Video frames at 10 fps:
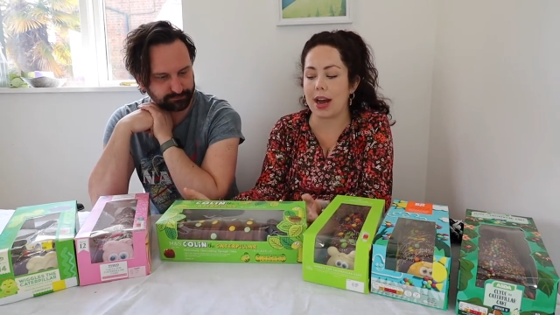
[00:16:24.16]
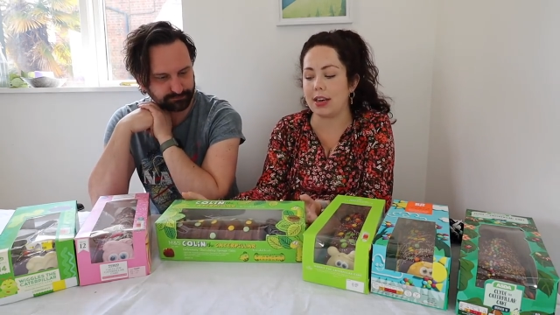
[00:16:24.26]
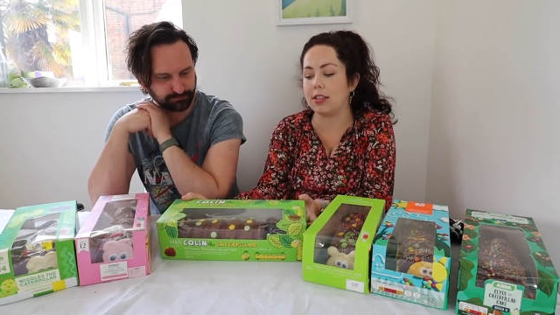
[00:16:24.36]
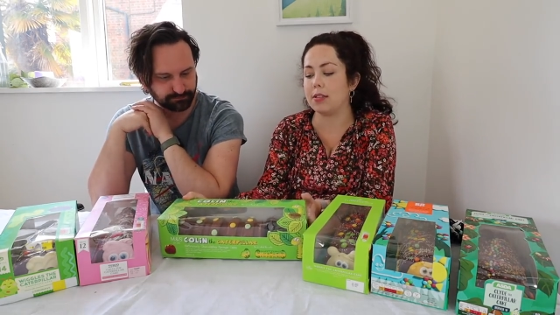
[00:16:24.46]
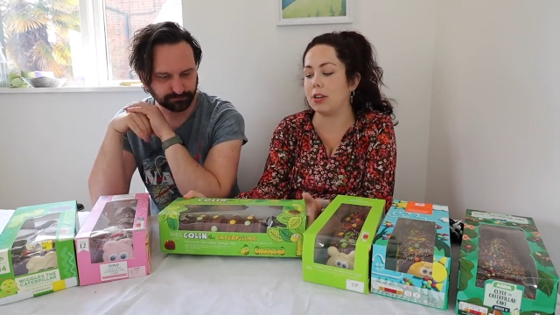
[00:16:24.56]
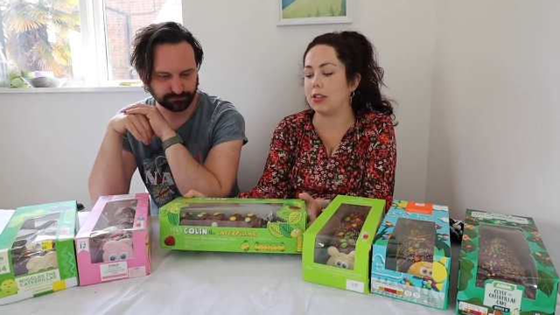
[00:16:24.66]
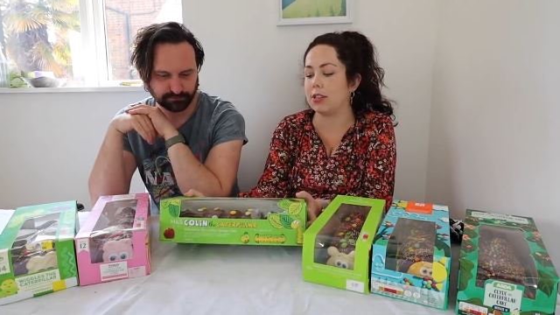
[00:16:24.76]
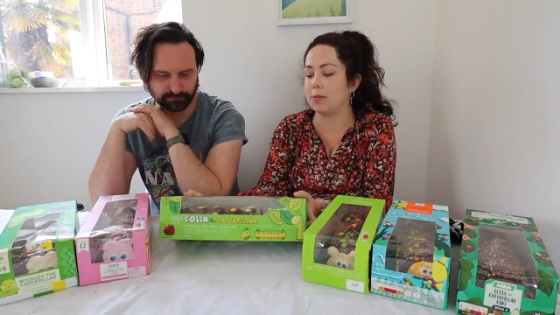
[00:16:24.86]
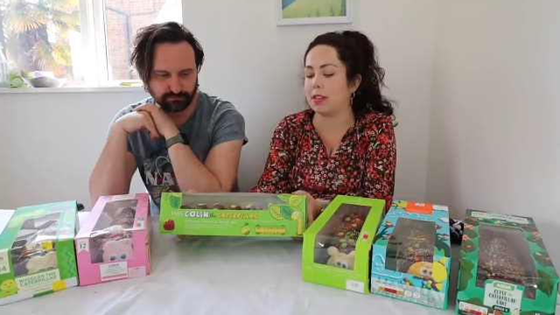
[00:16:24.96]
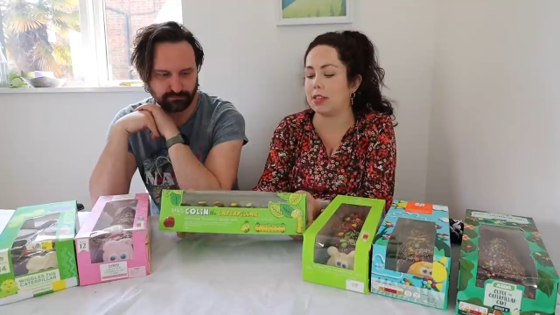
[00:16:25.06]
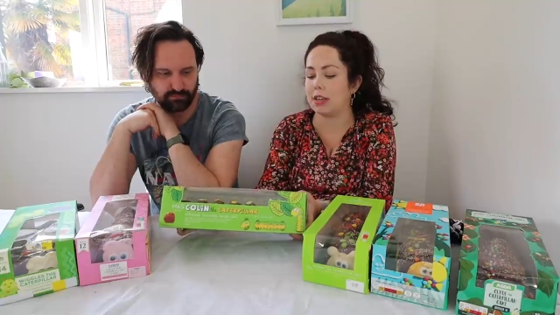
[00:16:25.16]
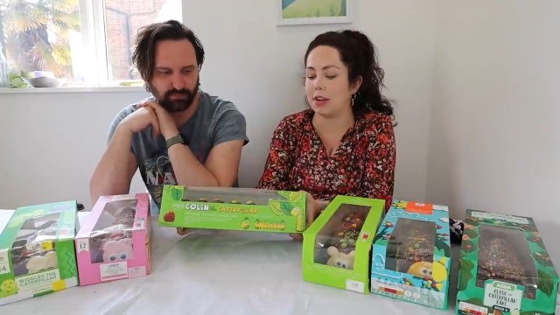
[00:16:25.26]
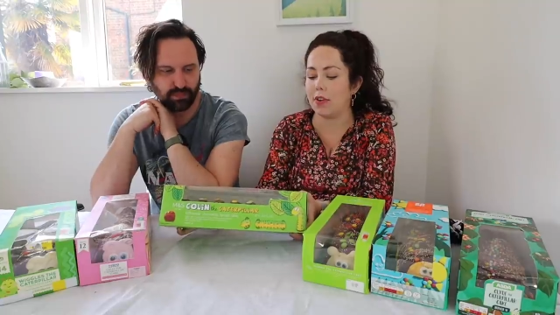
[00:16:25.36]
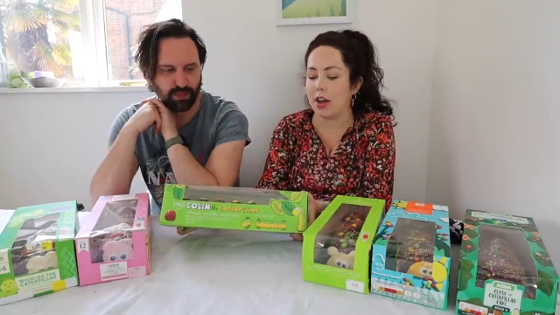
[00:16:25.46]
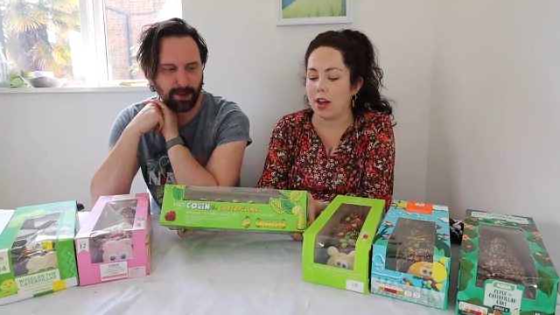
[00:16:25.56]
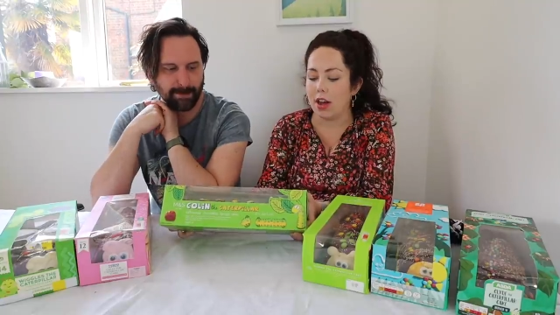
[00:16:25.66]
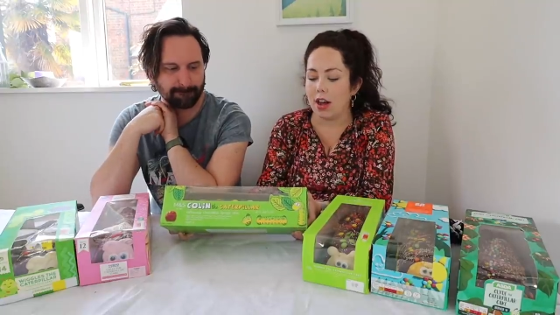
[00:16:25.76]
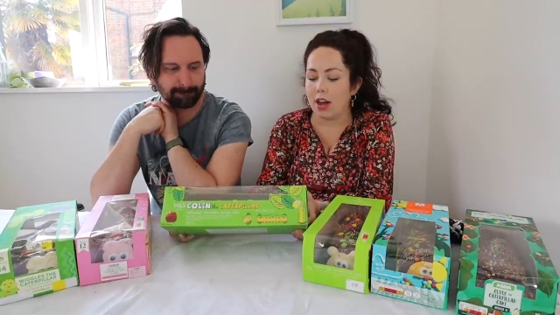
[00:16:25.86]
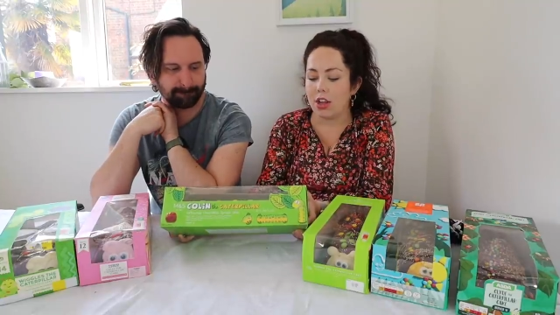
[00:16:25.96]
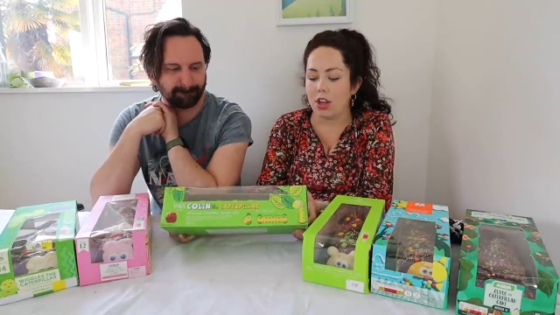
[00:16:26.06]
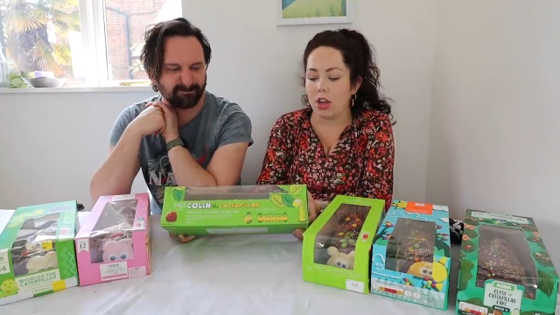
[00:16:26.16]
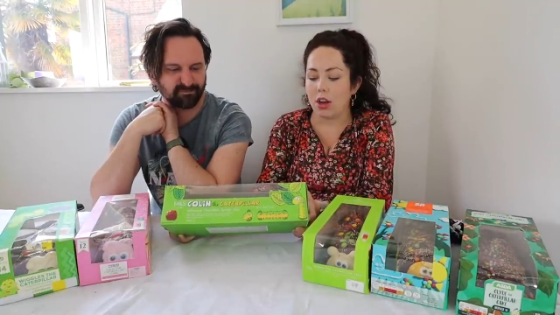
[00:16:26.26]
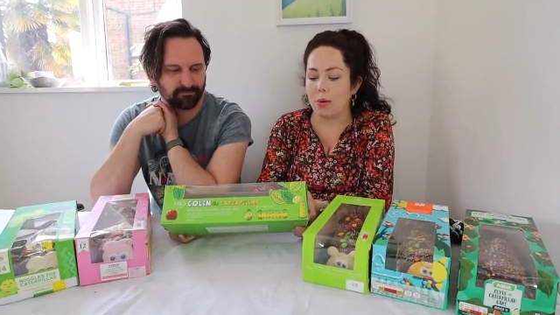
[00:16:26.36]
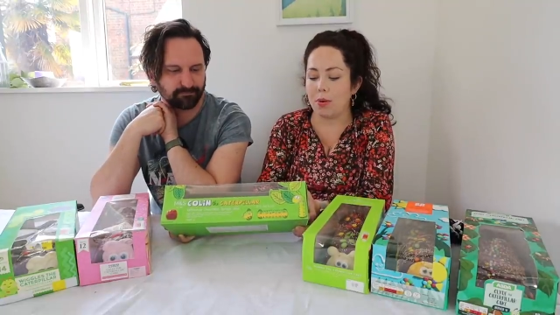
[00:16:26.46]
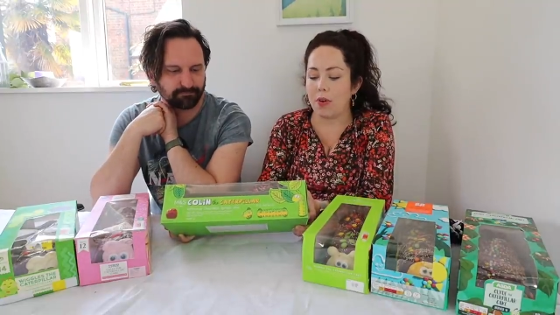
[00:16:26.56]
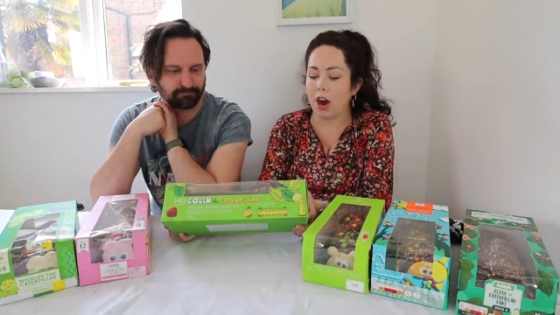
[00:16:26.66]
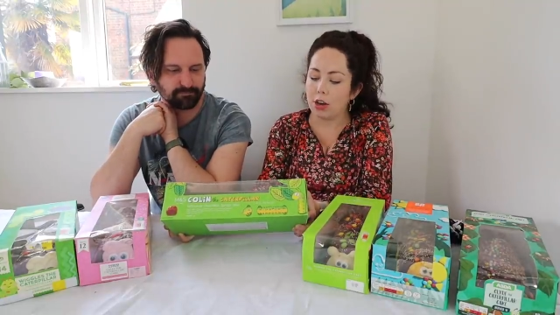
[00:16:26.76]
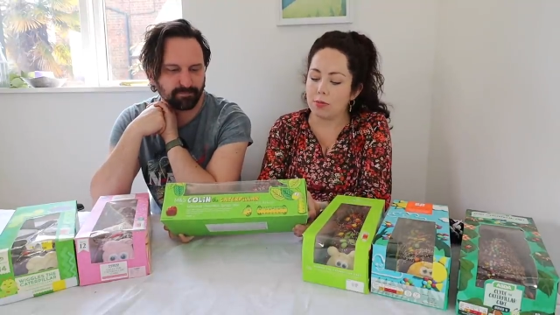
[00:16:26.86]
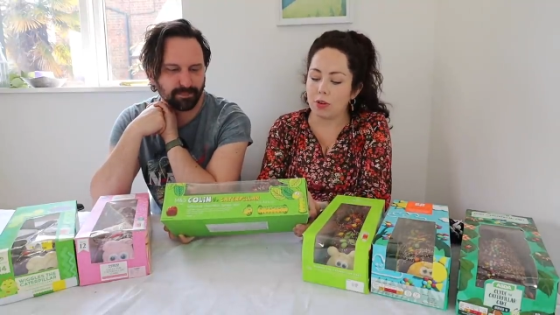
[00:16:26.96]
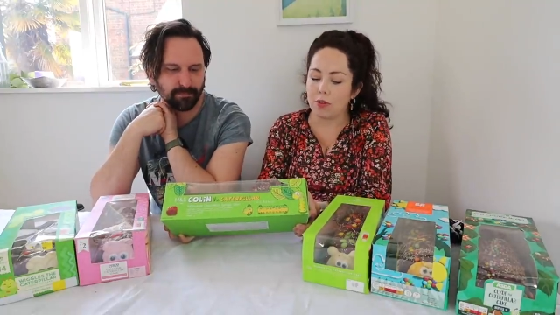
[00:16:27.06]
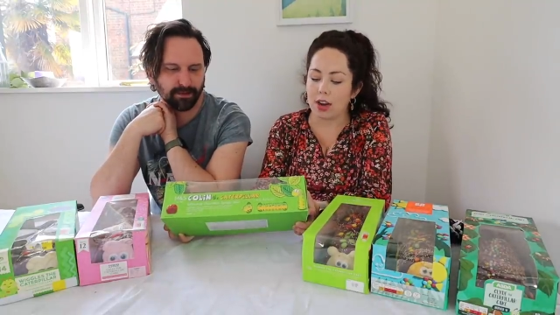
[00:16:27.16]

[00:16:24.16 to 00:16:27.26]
Speaker 1: and is the most expensive, I would have hoped to have